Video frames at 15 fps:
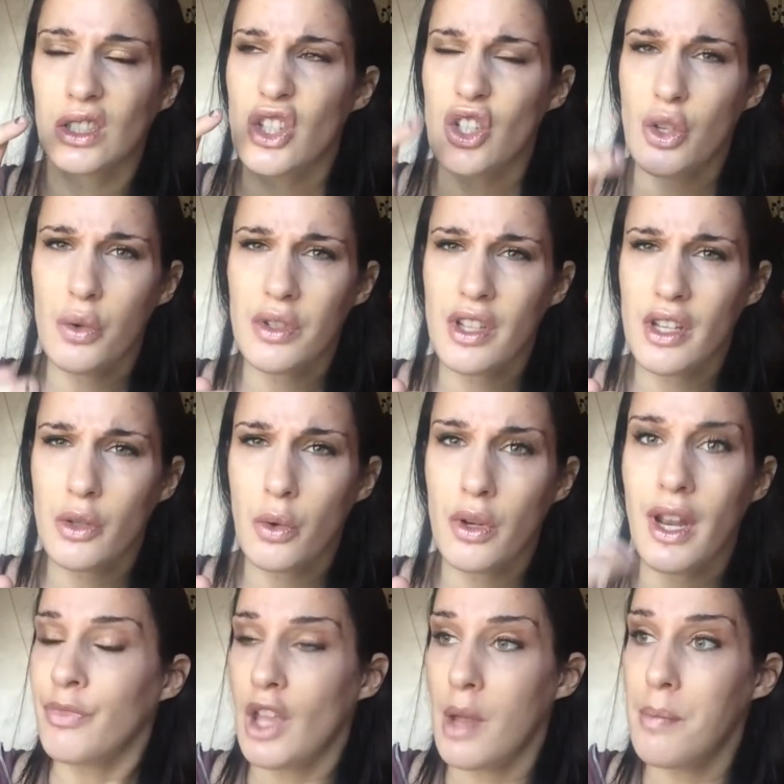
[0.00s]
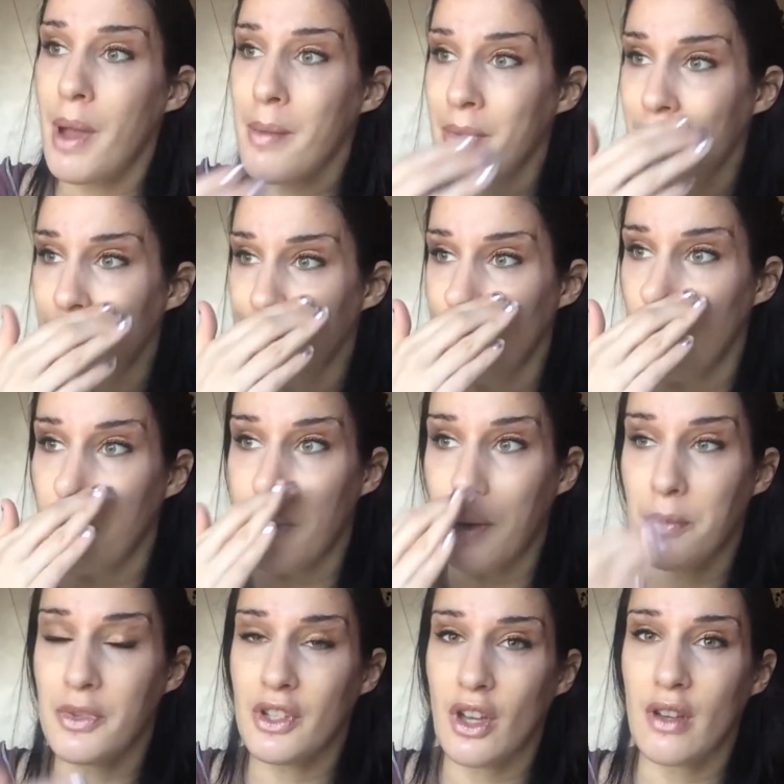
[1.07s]
Suicide Squad. Batman v
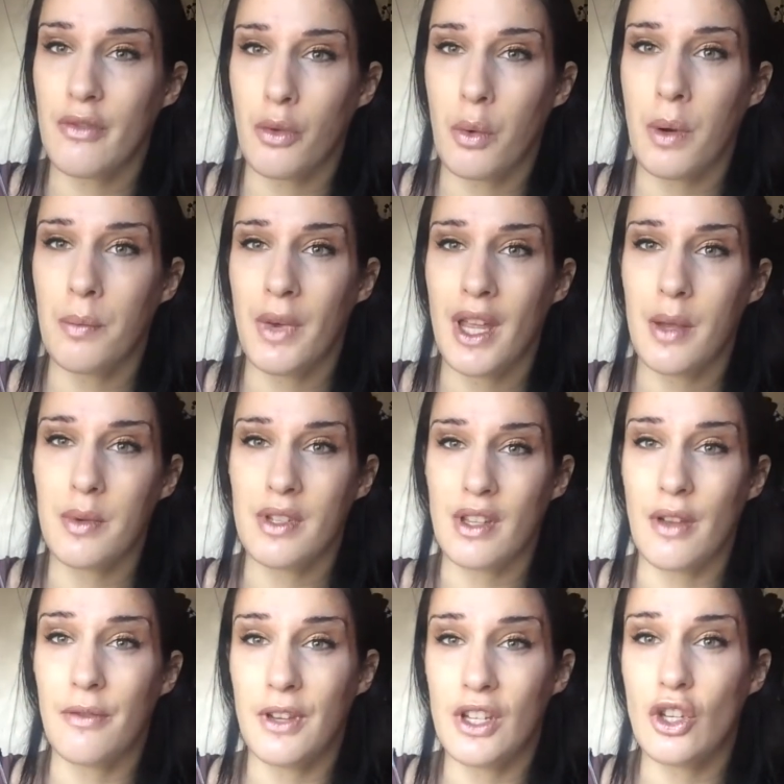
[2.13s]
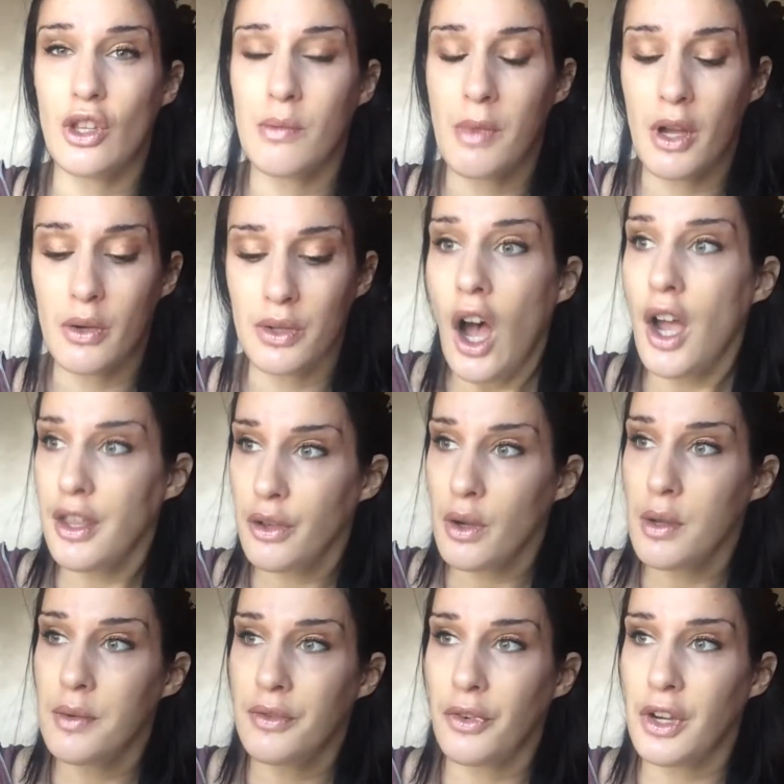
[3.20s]
Superman was kind of the one where he was like featured the most. I
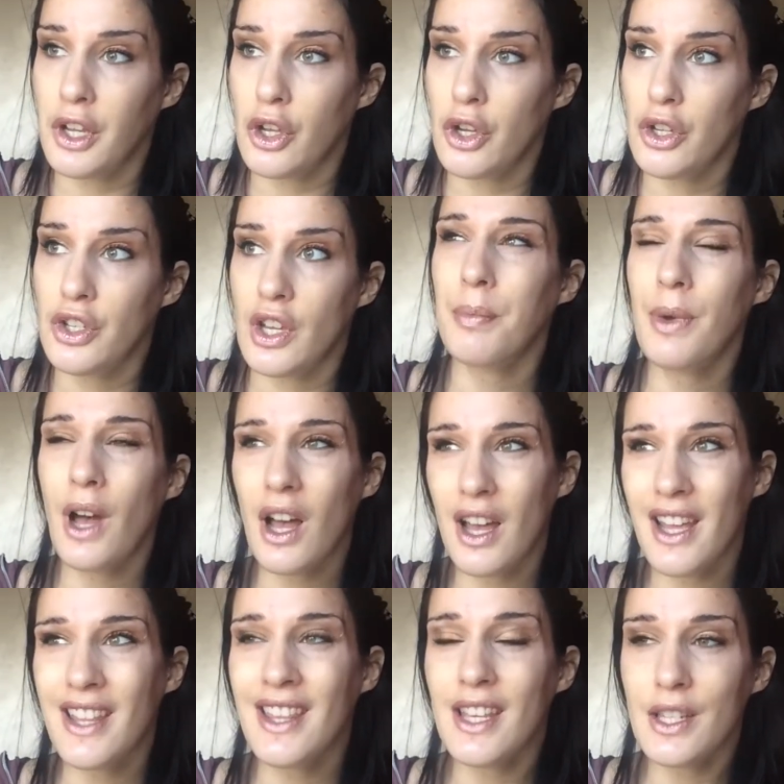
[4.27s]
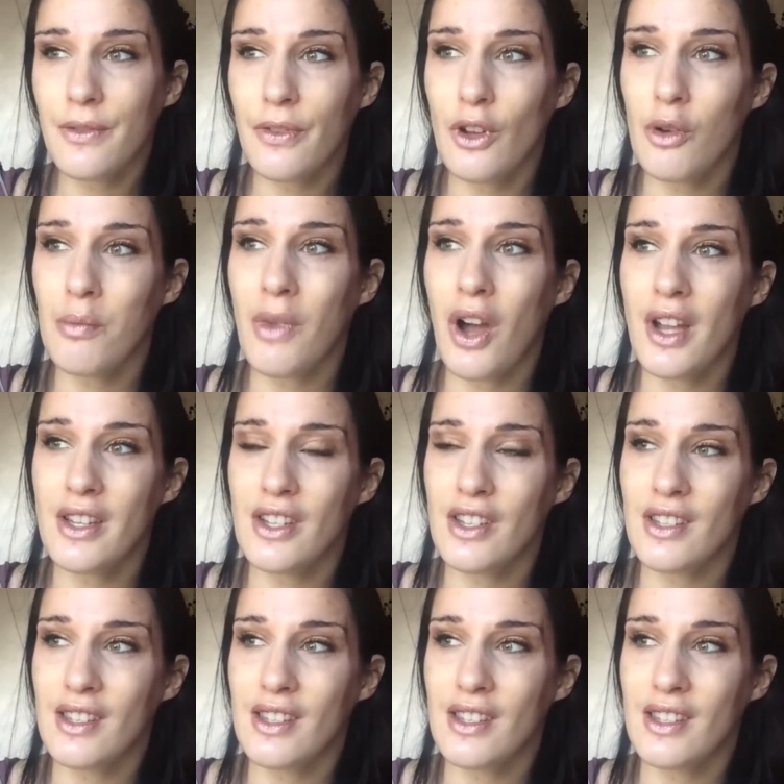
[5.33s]
thought he was very good. But in this film, I